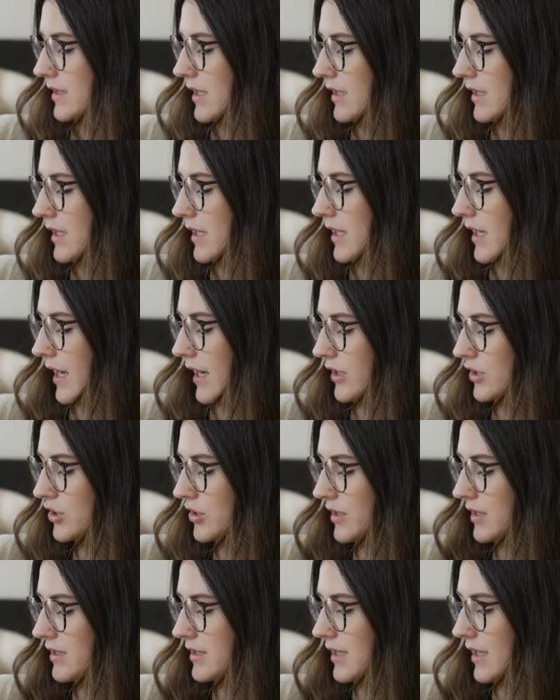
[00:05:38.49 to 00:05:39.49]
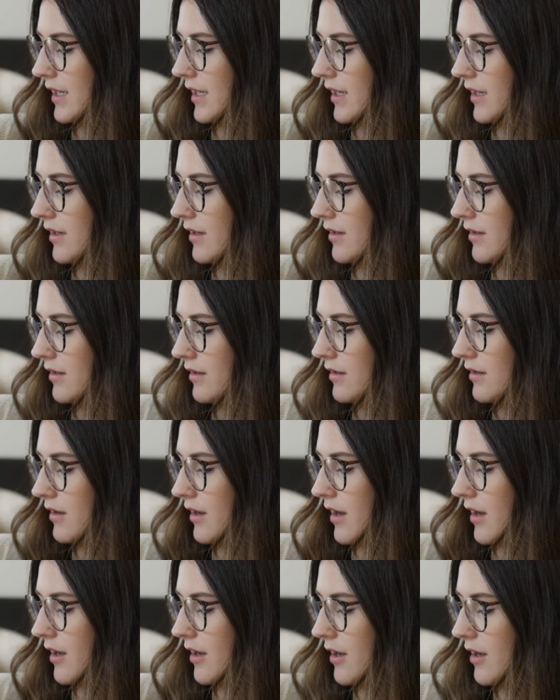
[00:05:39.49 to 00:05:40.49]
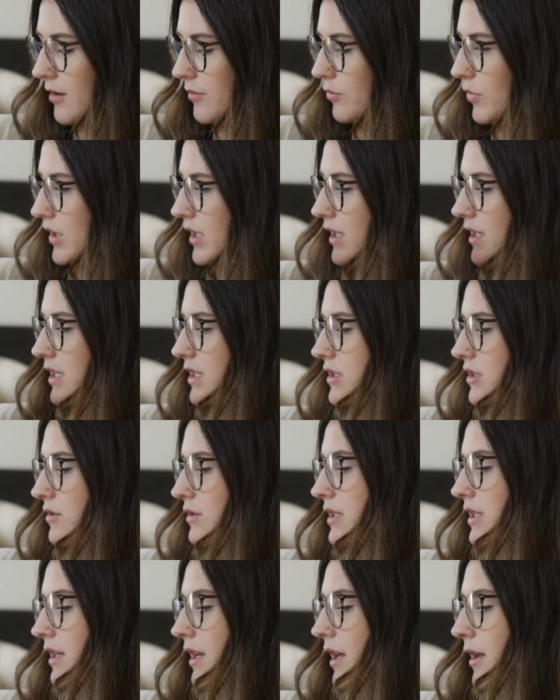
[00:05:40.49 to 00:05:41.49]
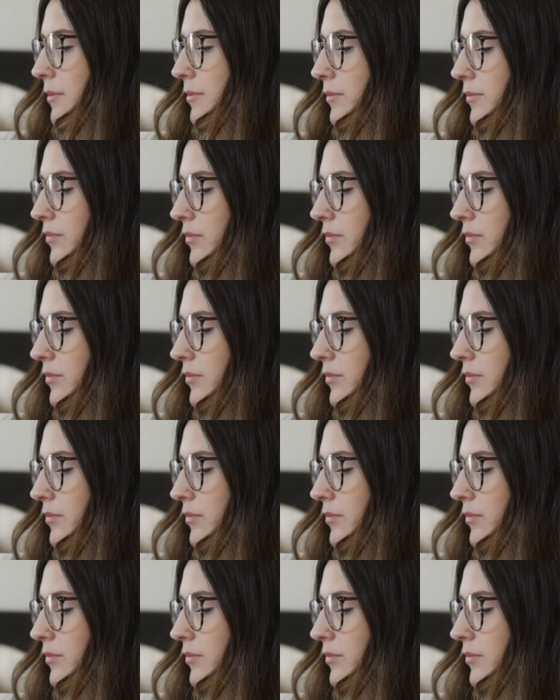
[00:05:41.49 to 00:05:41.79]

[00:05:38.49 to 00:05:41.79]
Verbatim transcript: And he actually did, um, what did he do today?